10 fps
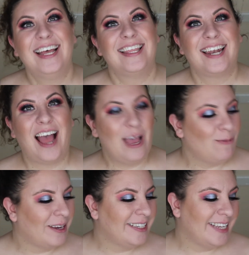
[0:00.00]
that I
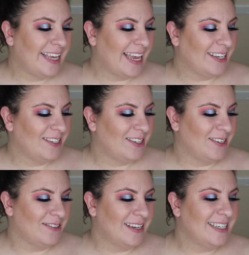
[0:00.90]
want to dig
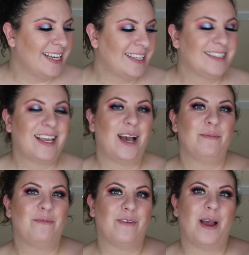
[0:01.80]
into does
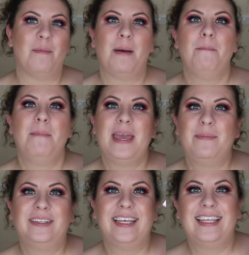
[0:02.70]
come from
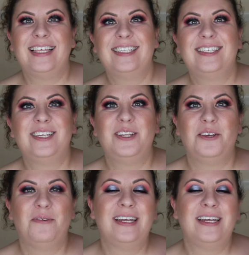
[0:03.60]
Maybelline. This is a new